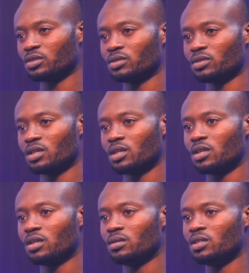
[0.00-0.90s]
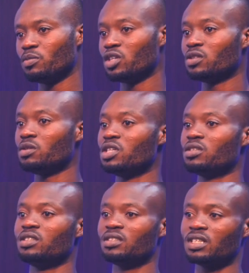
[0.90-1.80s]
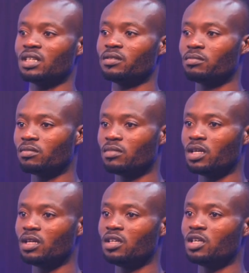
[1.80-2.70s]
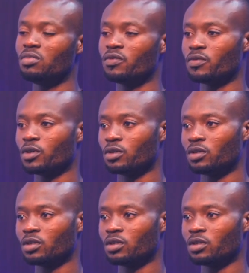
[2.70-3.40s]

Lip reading: So the person will measure the sand a day before,